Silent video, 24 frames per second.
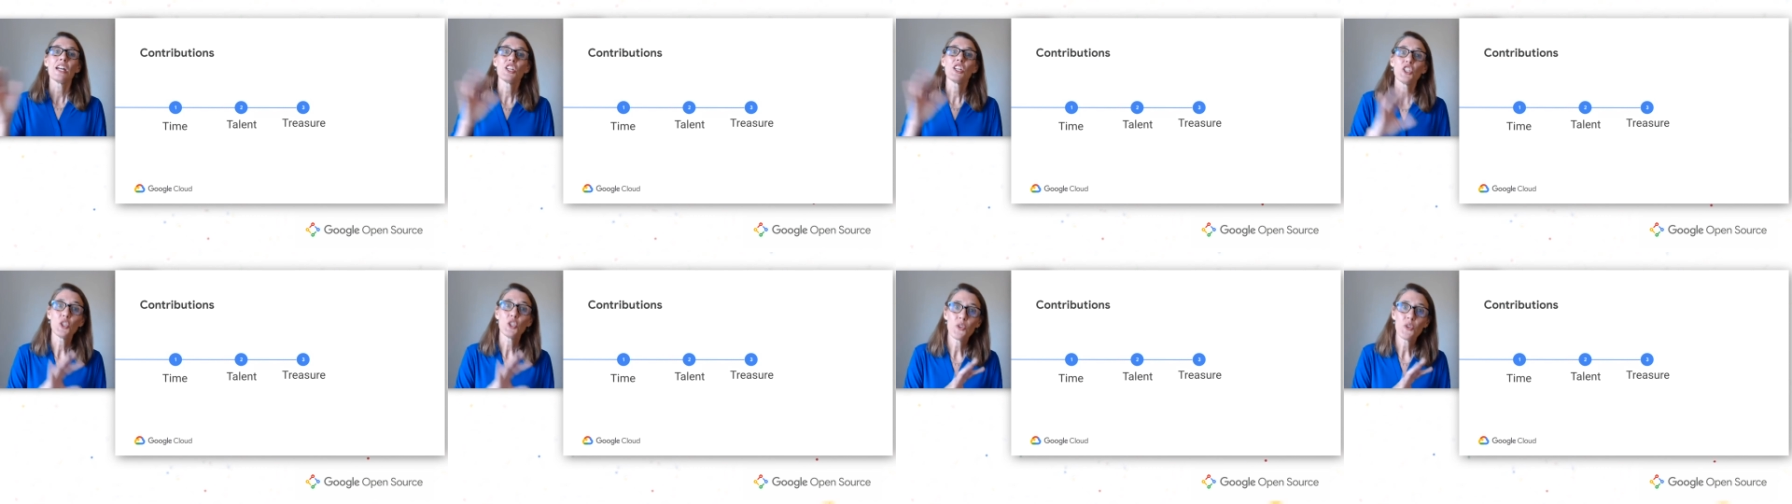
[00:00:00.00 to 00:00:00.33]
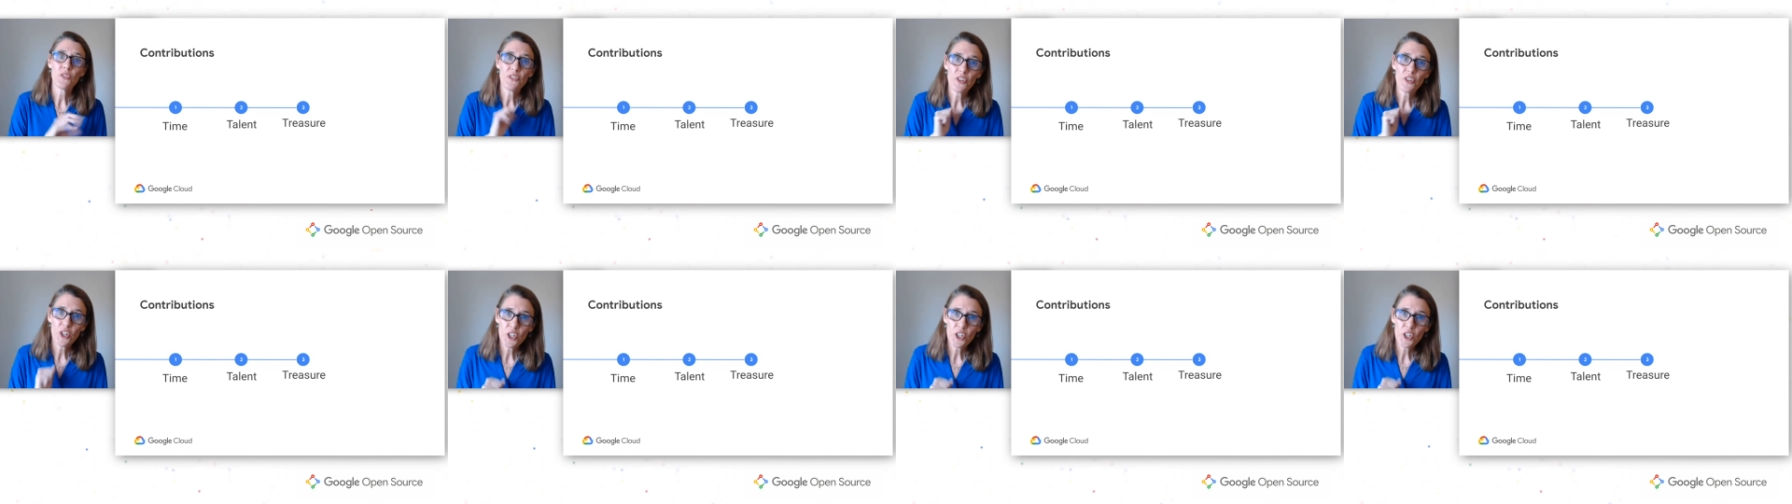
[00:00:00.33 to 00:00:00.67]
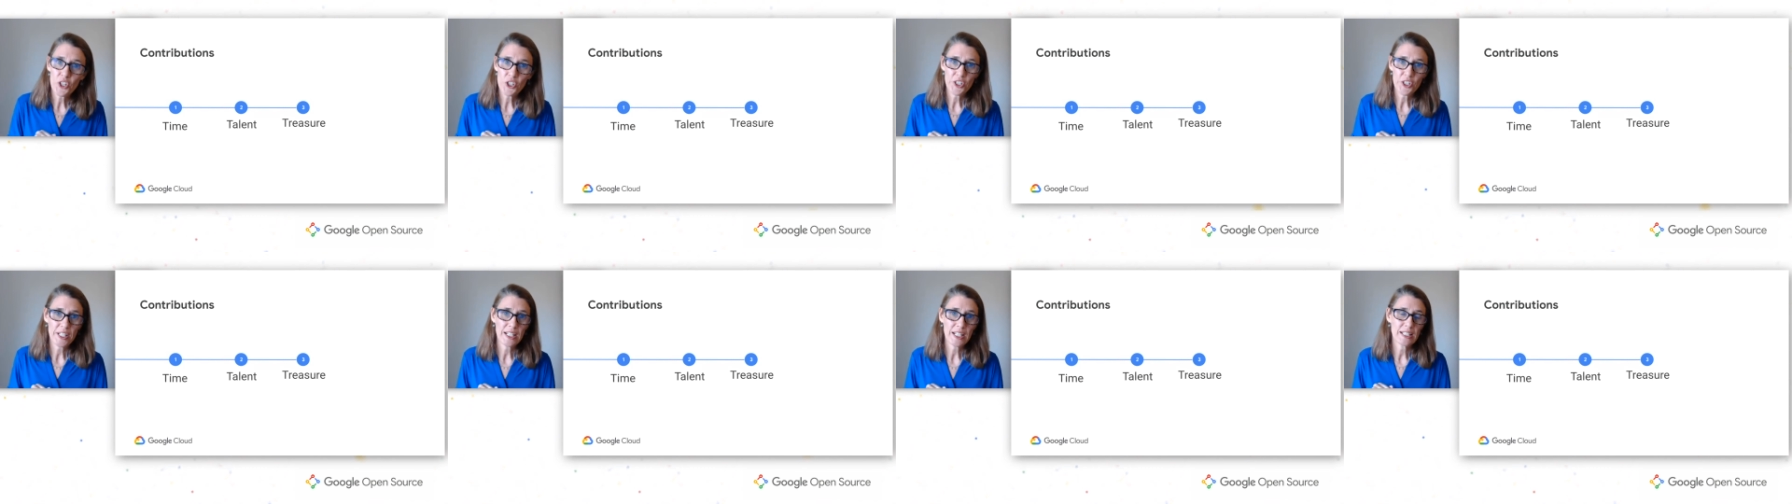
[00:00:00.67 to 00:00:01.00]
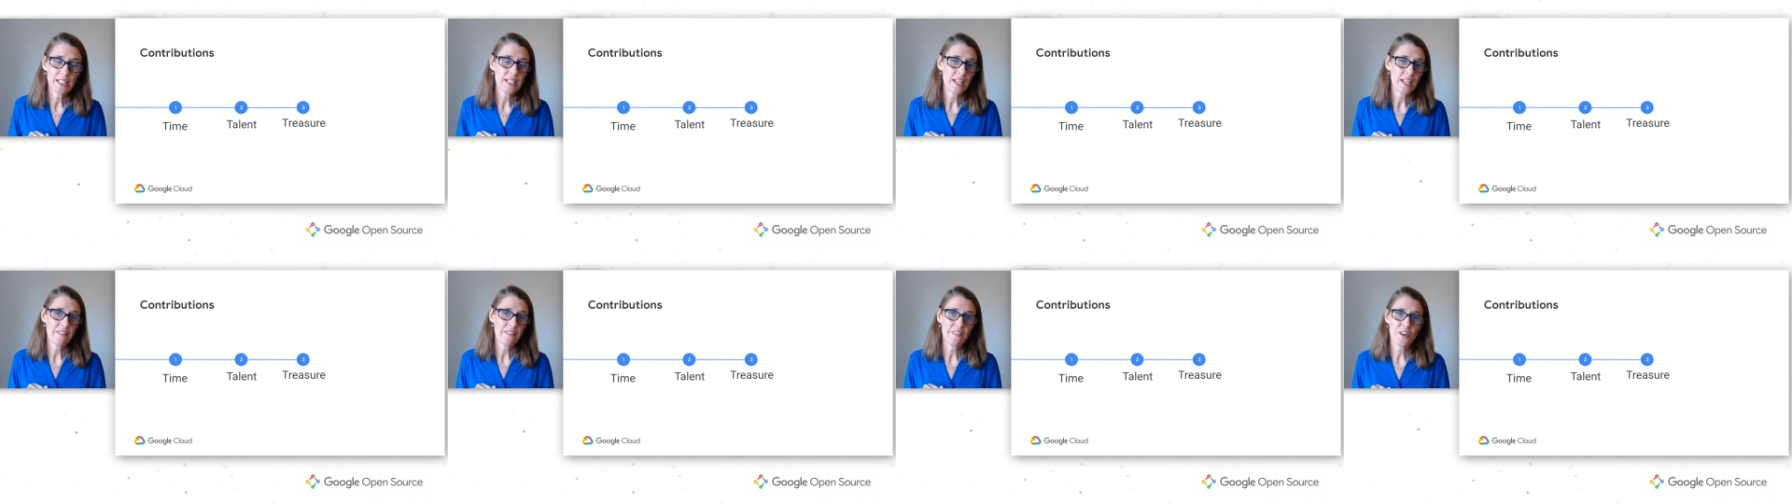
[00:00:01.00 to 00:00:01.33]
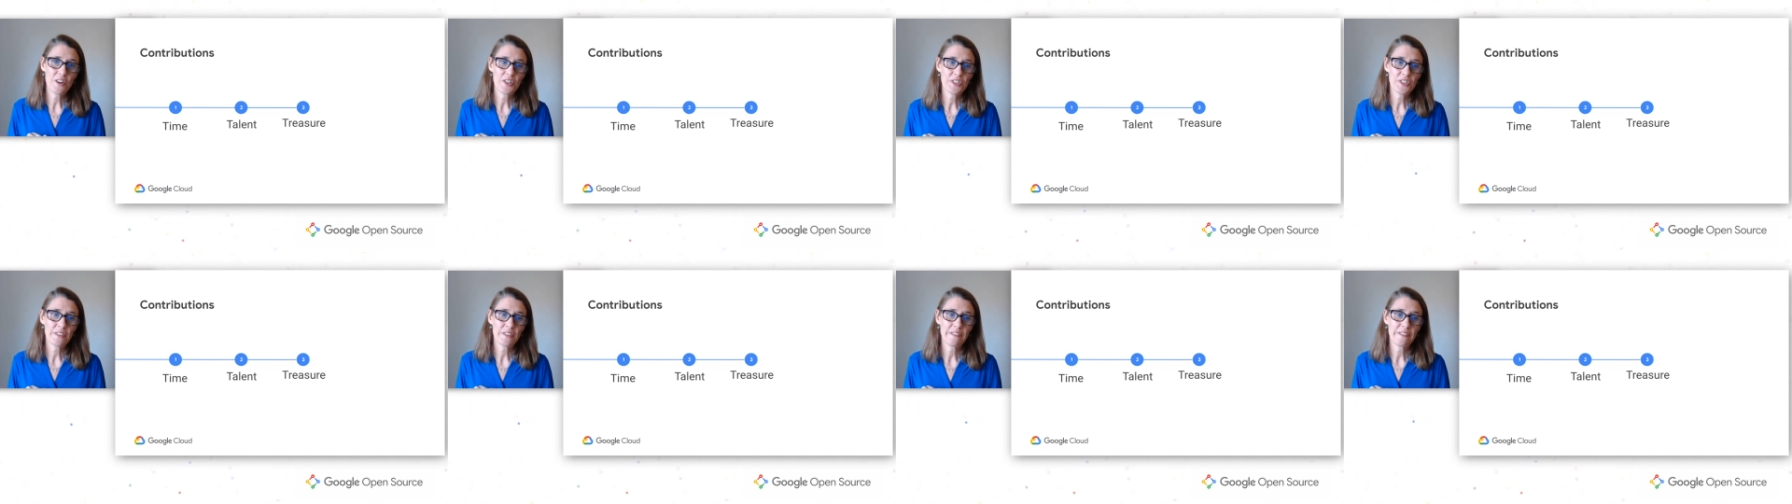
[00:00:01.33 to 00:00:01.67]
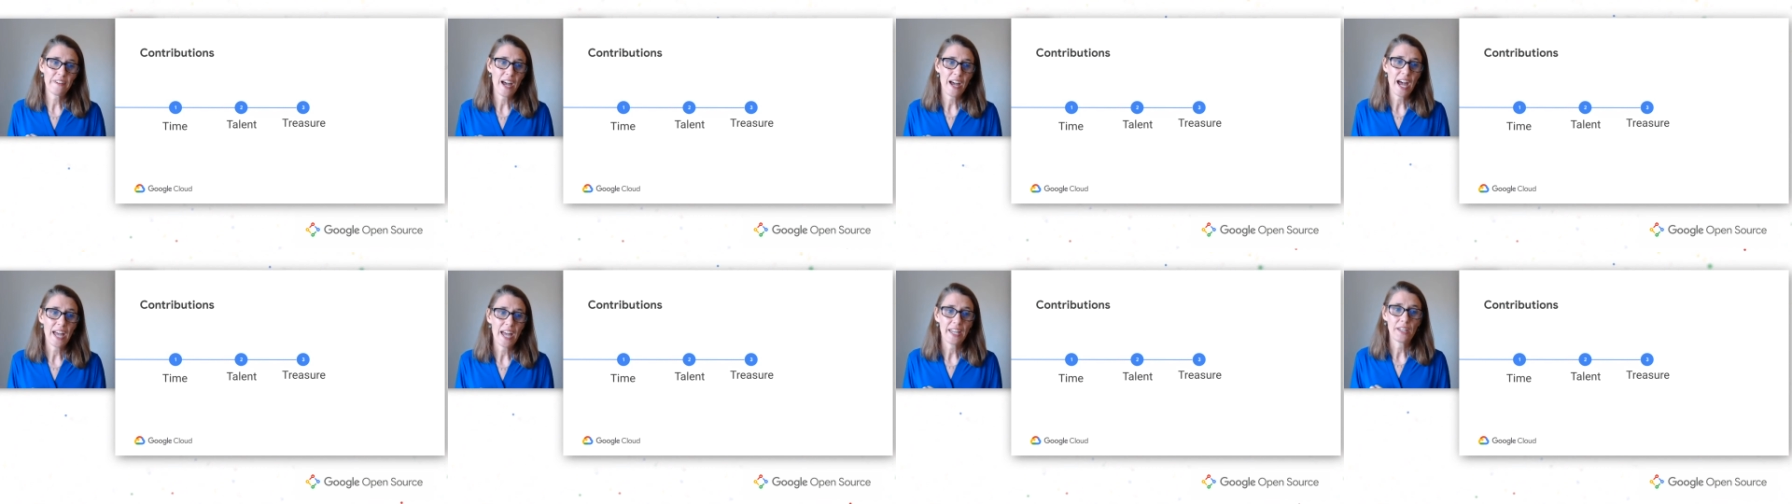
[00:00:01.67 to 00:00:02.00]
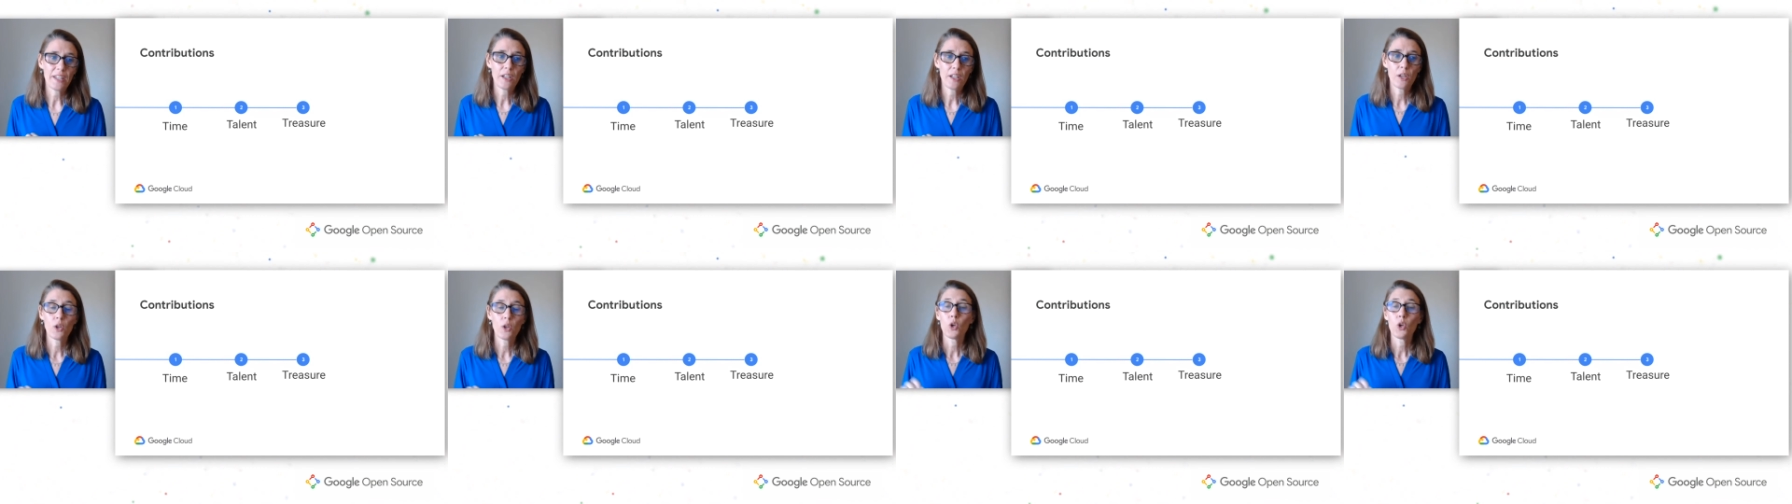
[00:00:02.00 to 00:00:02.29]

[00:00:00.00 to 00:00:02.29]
You further need to diversify